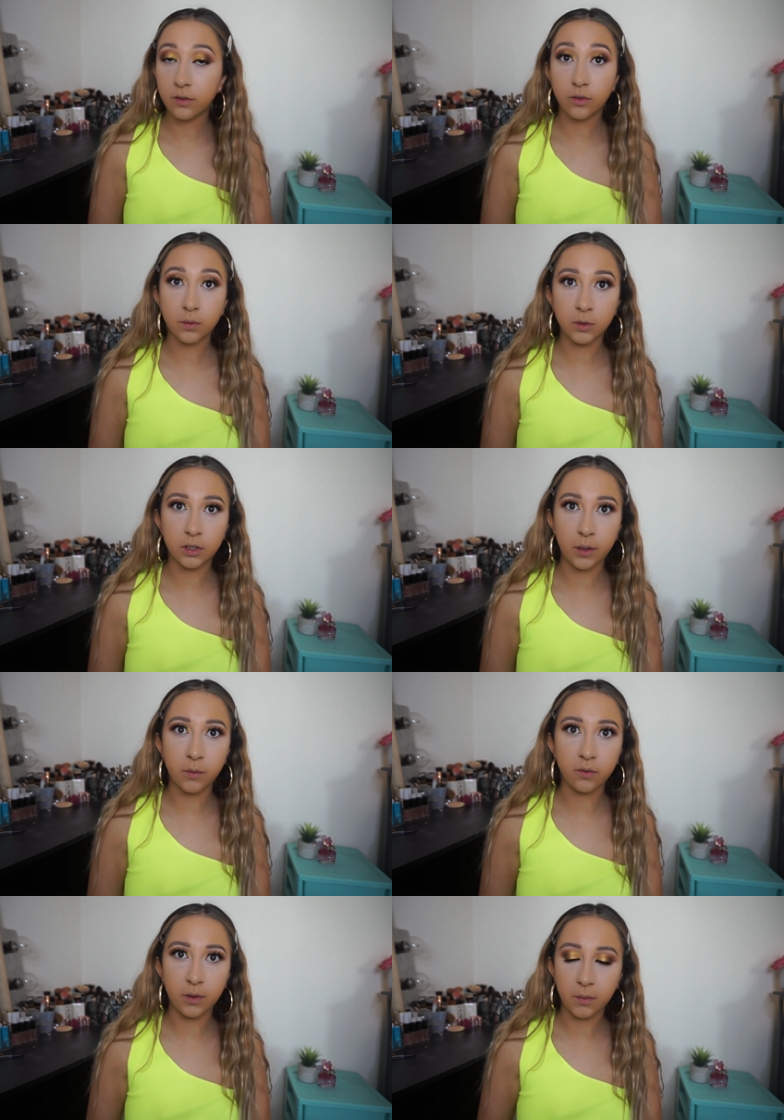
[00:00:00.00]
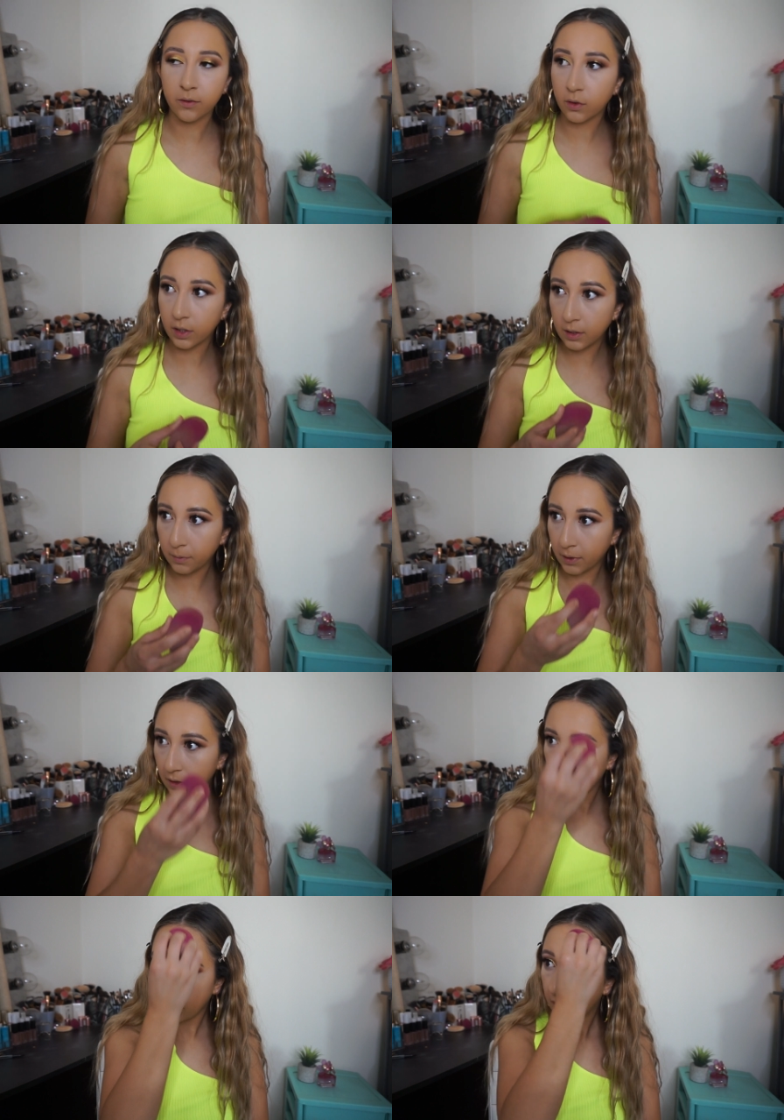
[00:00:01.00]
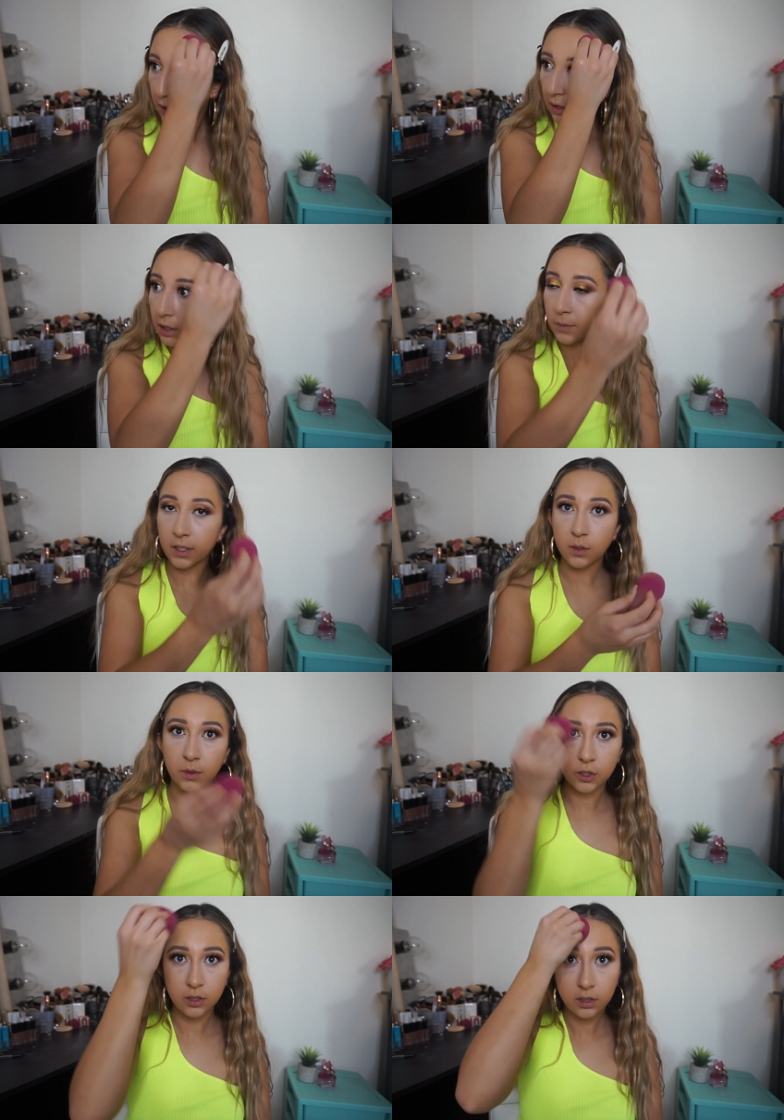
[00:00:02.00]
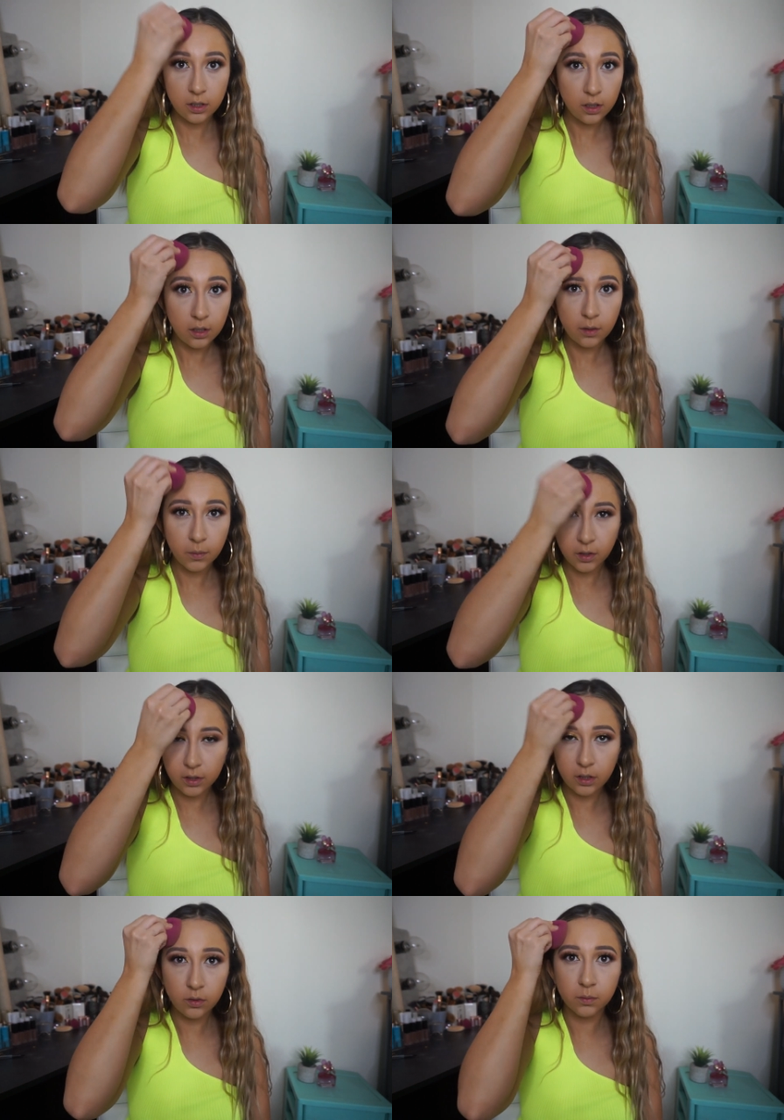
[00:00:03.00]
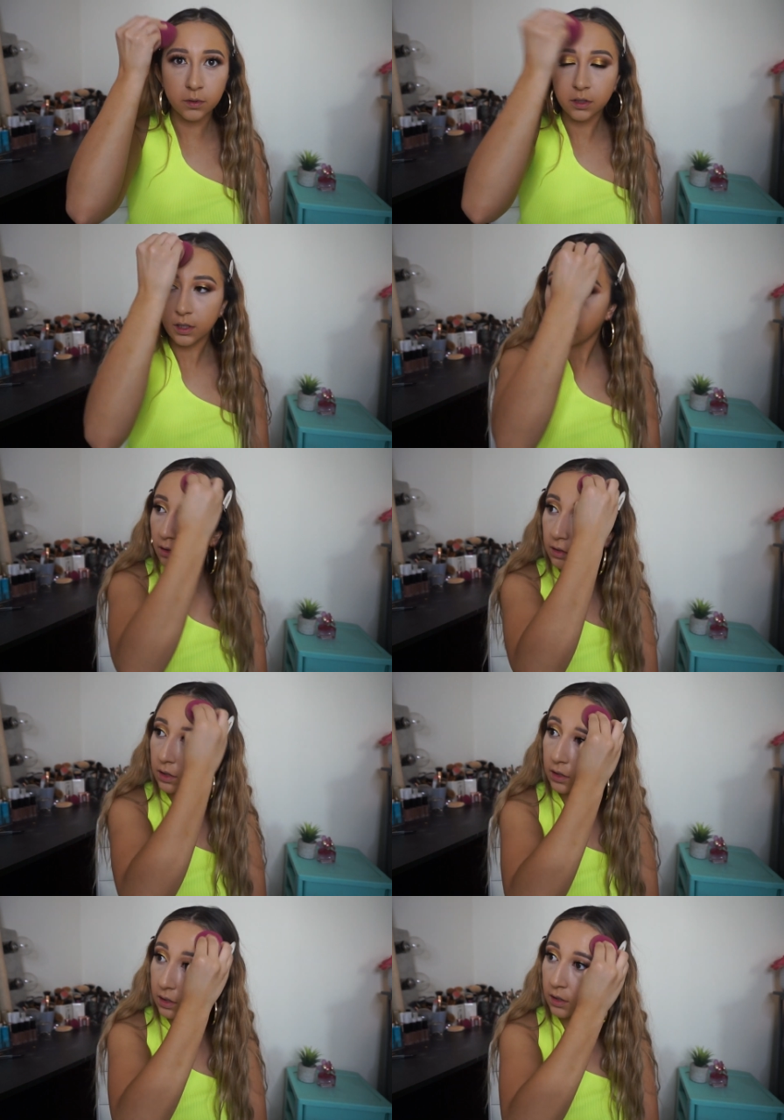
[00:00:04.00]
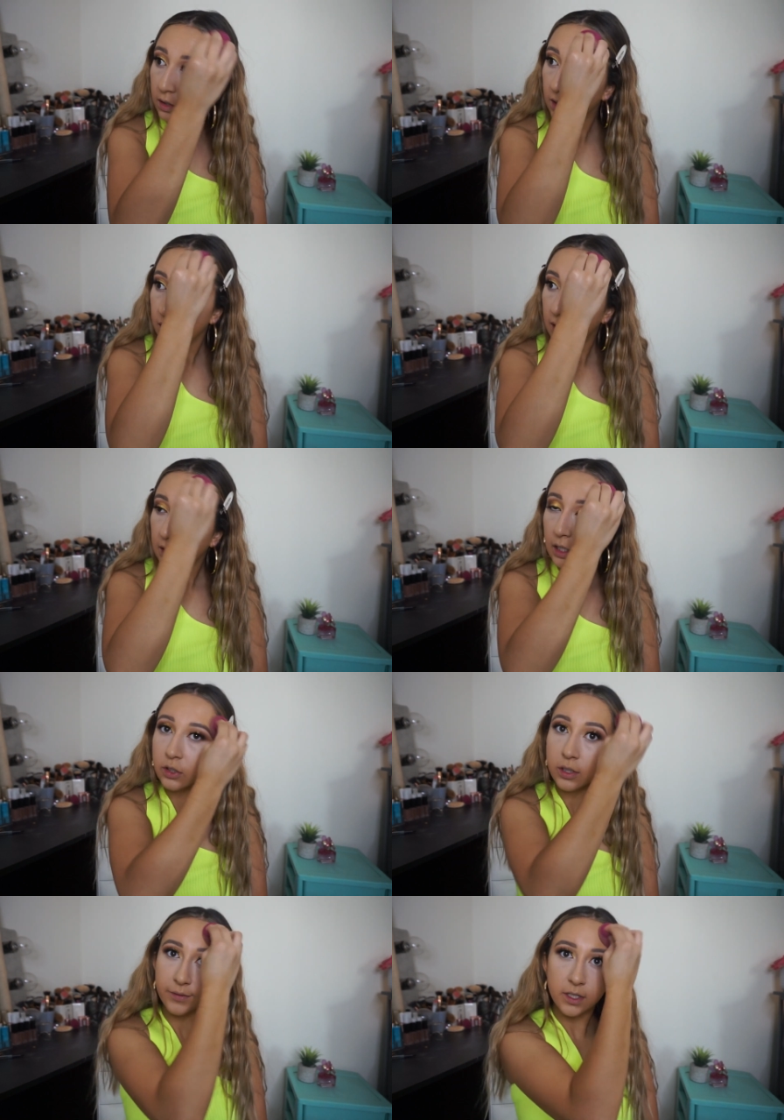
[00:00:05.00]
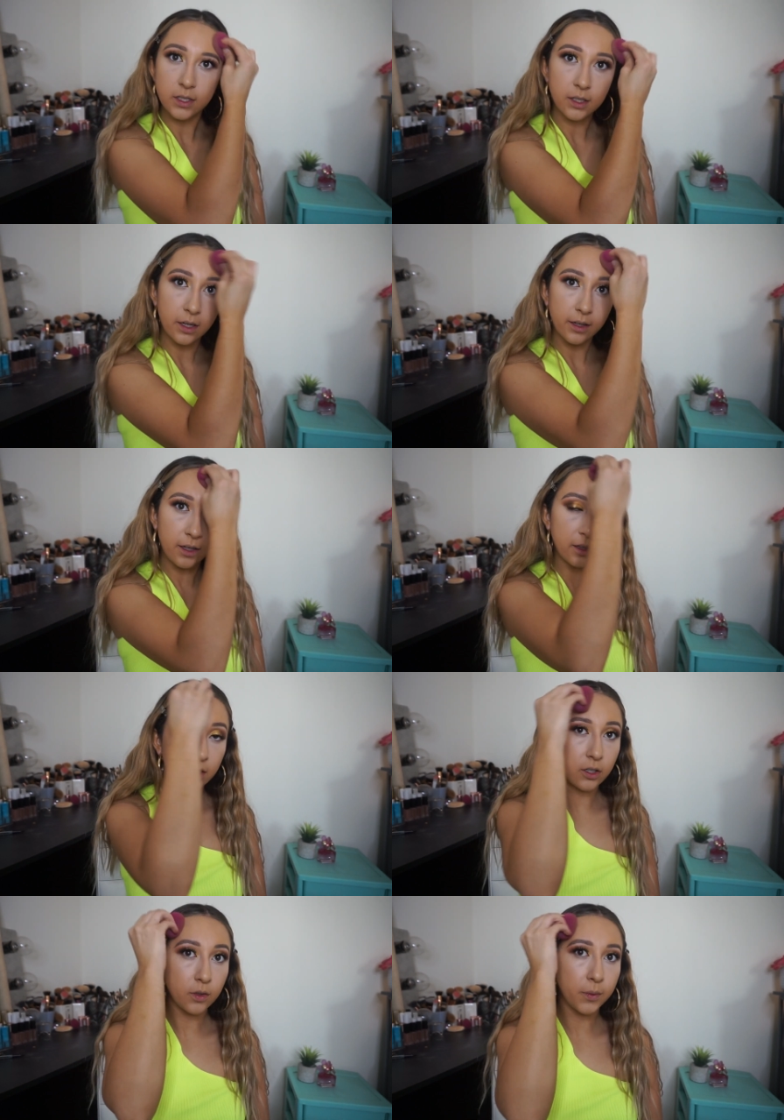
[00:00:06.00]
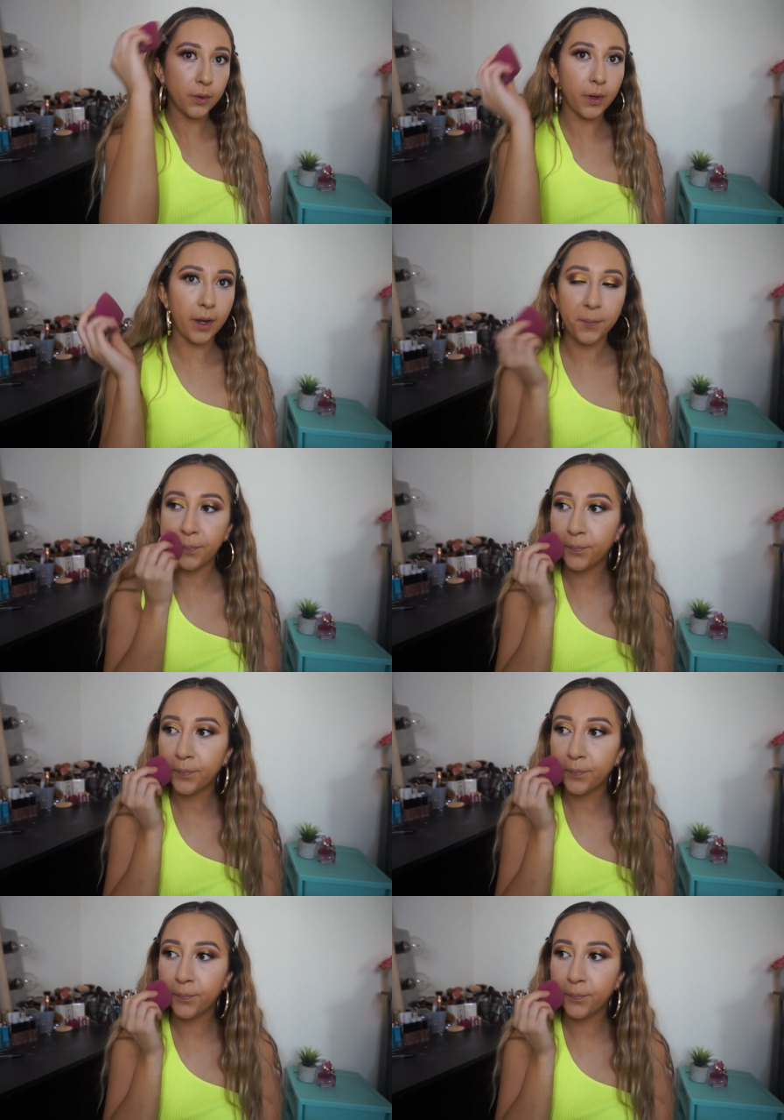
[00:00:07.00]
I'm just like moving my forehead, but in my expressions. But all you gotta do is blend it out. I just have to set it and then it'll be okay.